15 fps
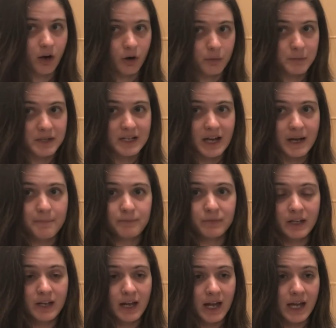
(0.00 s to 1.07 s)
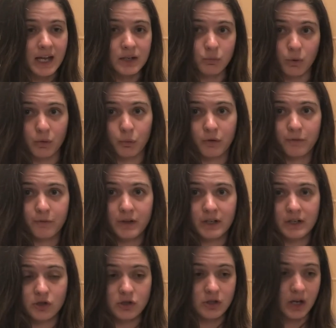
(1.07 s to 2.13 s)
RPM. And when we're
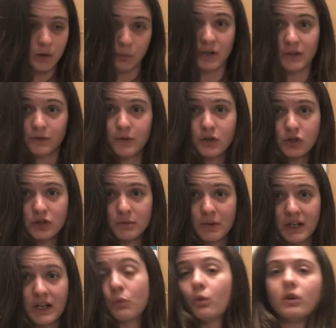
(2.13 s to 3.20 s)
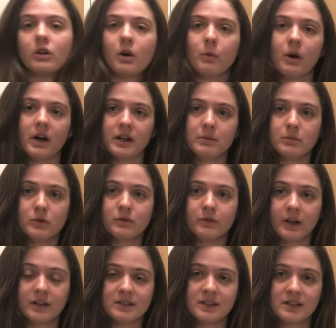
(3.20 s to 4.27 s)
finished, when it's finished spinning, we'll go on and move
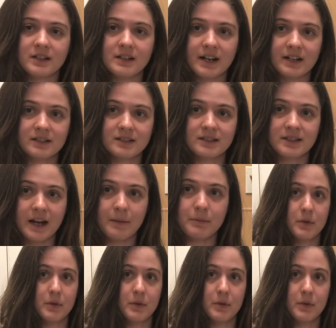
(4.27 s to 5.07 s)
on to the next step.